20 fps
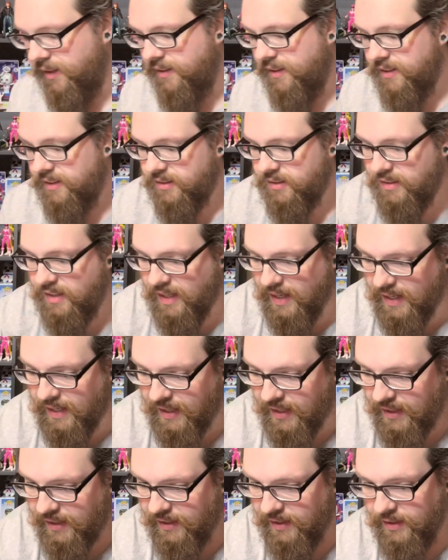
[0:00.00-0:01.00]
this
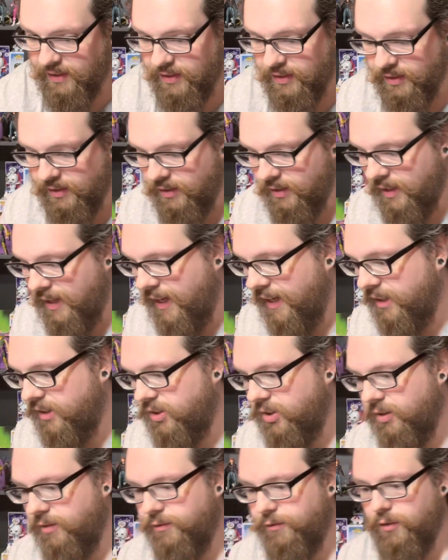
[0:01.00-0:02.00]
guy
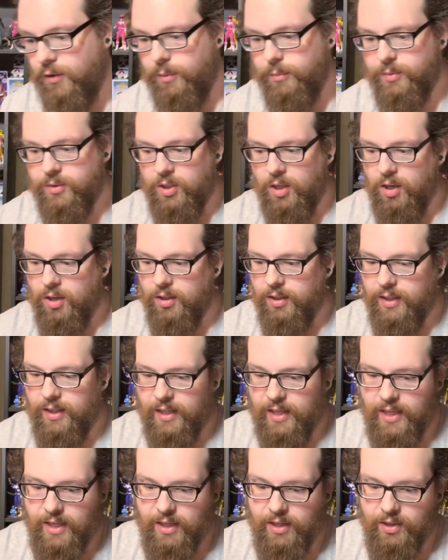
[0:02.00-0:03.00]
from
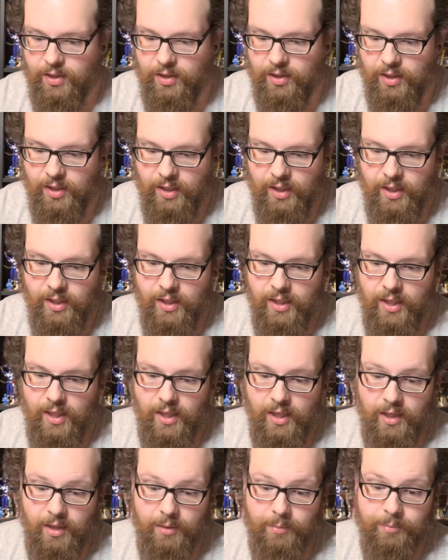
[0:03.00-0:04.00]
Target here.
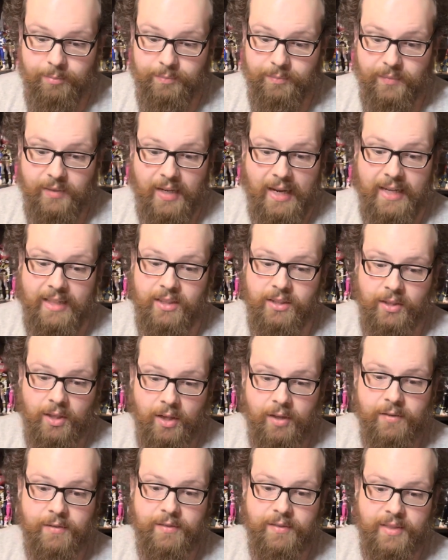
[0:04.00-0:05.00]
I
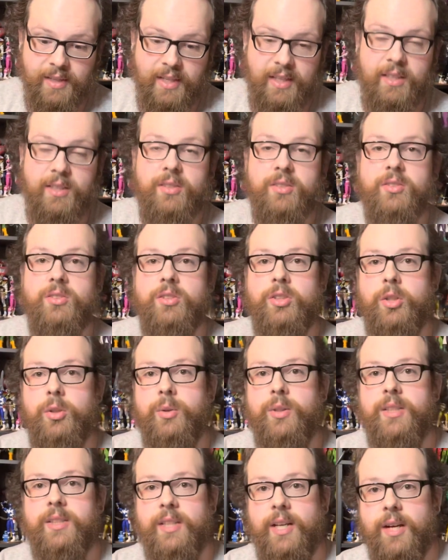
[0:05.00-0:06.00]
love these
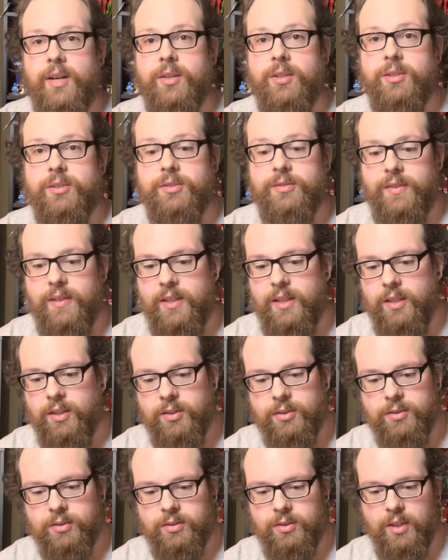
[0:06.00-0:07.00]
Toonie Terrors
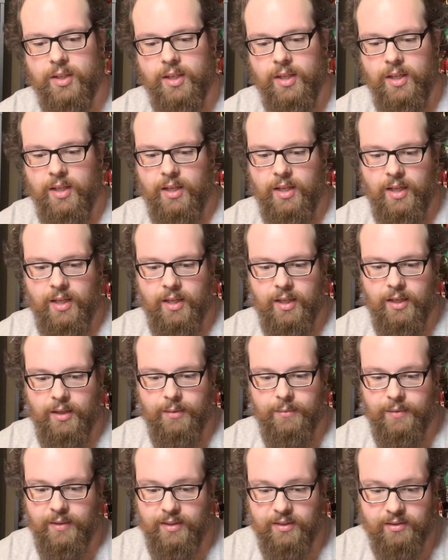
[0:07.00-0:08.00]
figures.
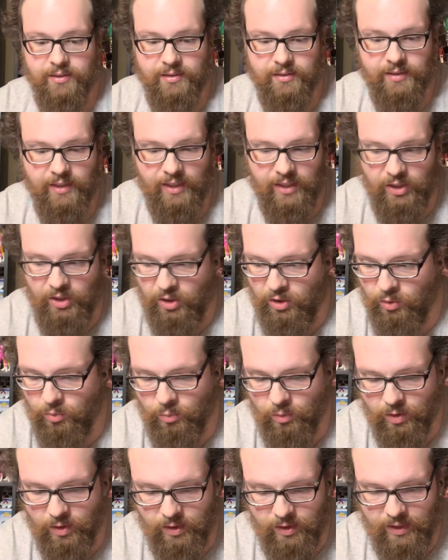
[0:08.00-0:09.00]
This is a new
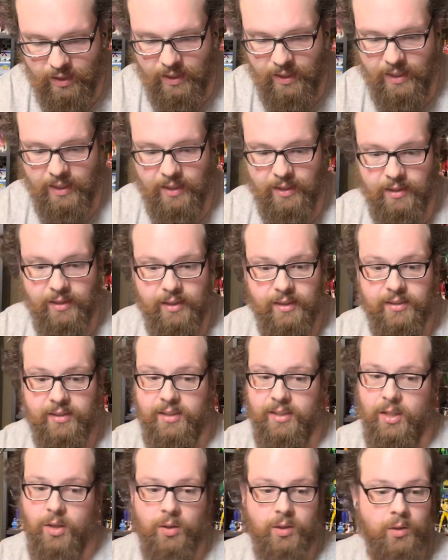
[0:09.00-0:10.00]
one, and it's
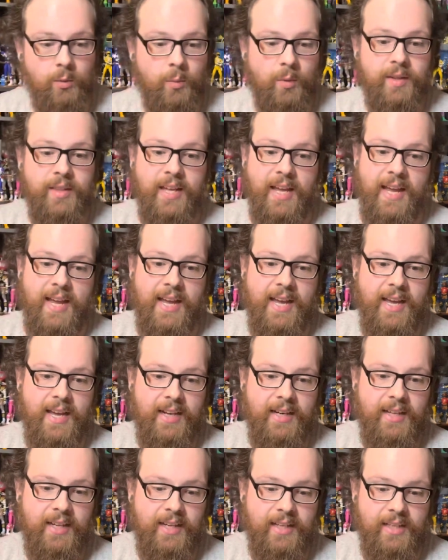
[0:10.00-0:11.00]
the only one they
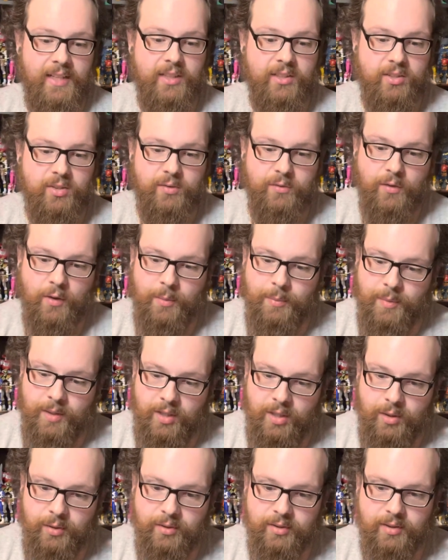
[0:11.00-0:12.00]
had, and it's from the
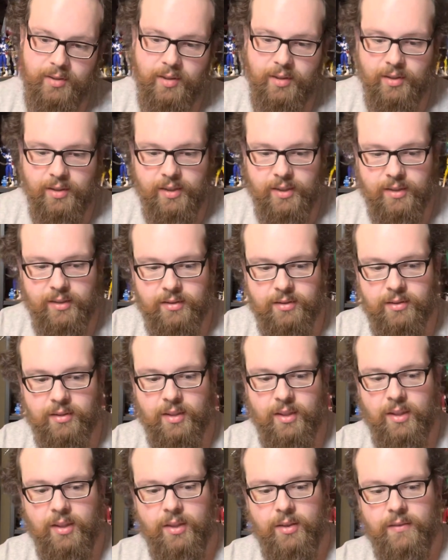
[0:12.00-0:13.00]
new series.
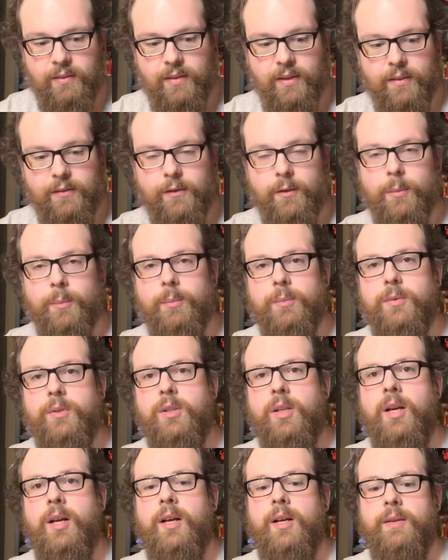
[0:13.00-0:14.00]
Got from
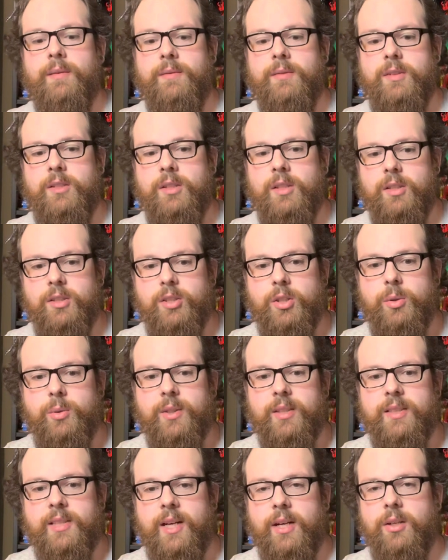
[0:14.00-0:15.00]
the
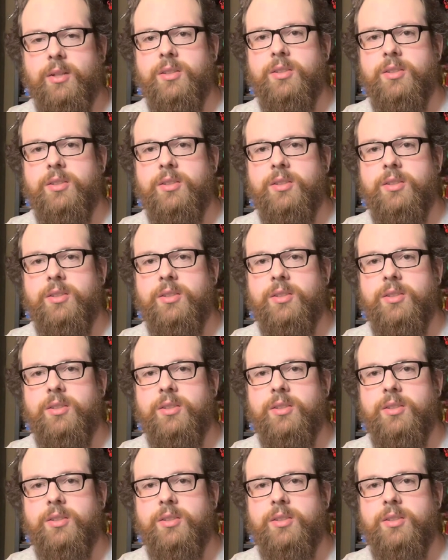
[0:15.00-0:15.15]
Toonie Terror